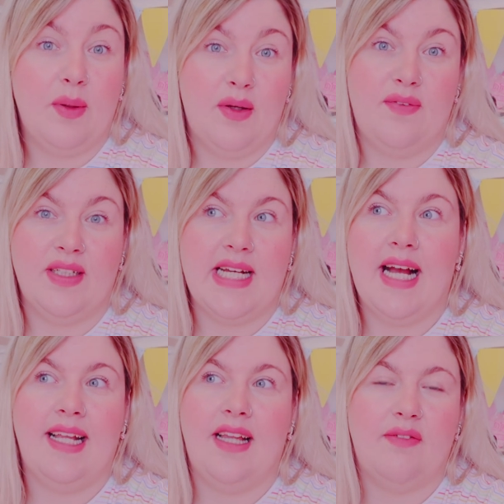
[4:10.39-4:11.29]
perfect
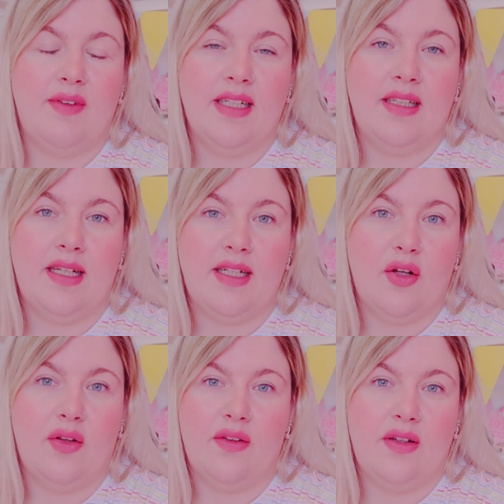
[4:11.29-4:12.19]
highlight reel and
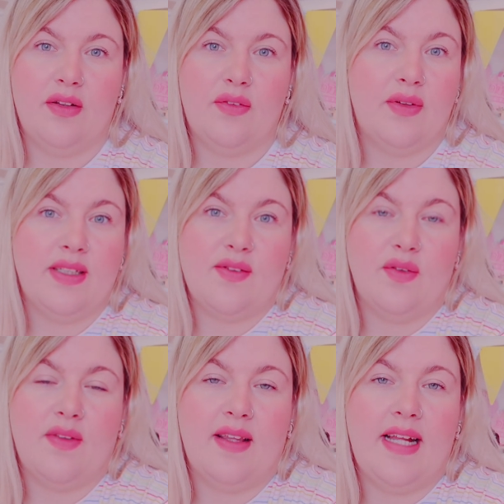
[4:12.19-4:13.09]
all the great
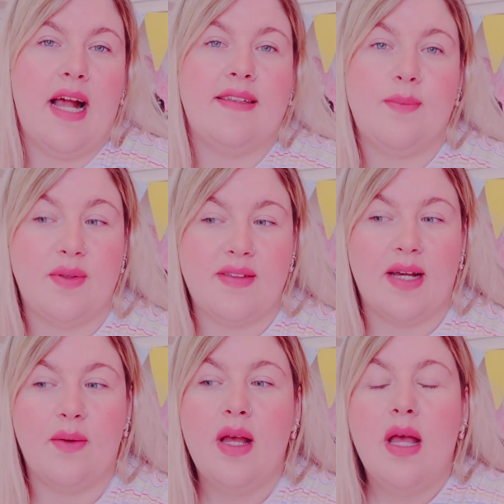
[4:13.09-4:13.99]
stuff that the artist puts
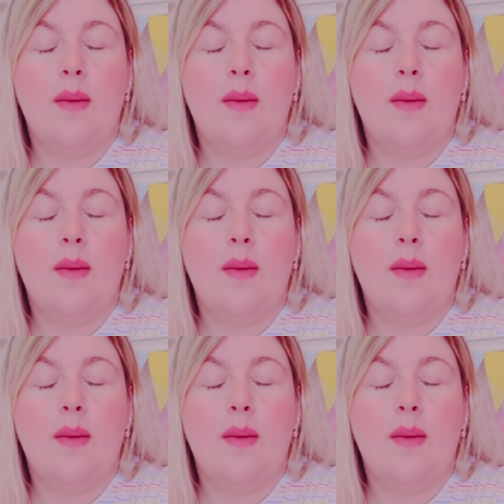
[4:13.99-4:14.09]
out,